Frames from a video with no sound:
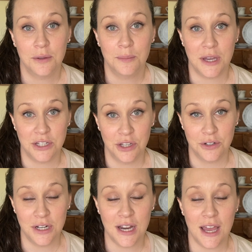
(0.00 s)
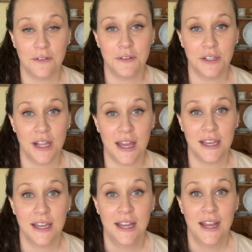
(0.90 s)
my children, I feel
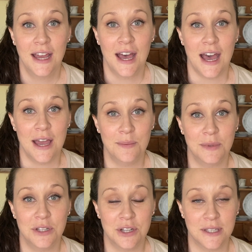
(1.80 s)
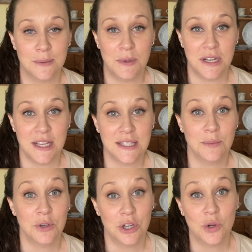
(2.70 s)
like I'm just spending
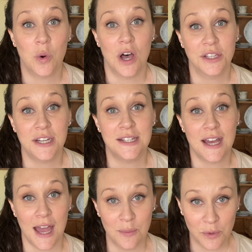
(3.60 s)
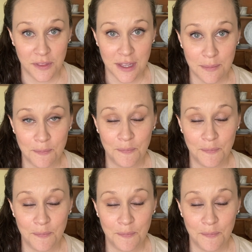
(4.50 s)
some good quality time with them,